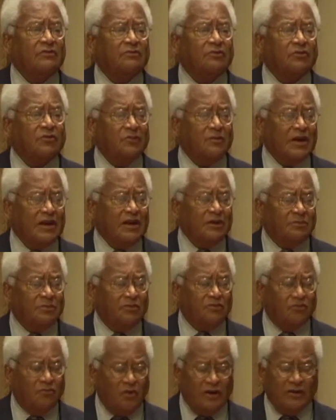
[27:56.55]
That was made
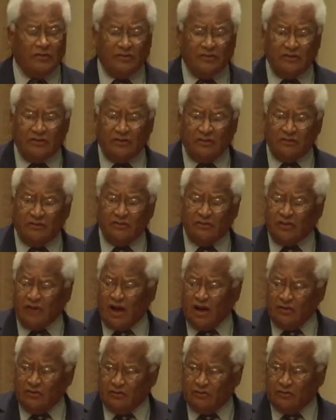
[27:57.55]
up of white citizens'
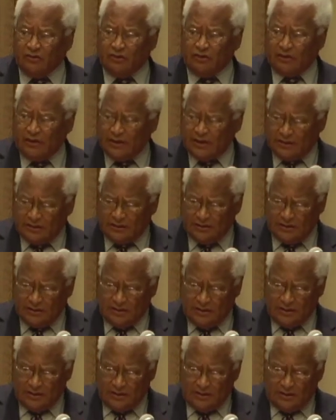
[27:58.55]
council and
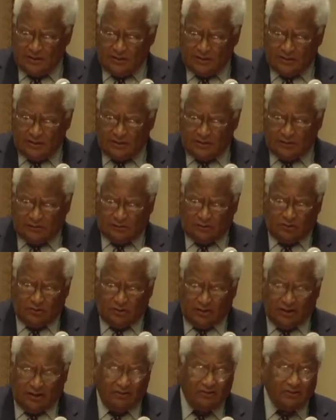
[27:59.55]

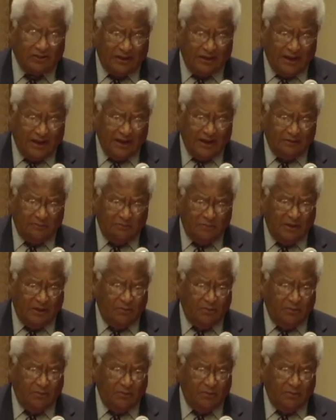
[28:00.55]
Ku Klux Klan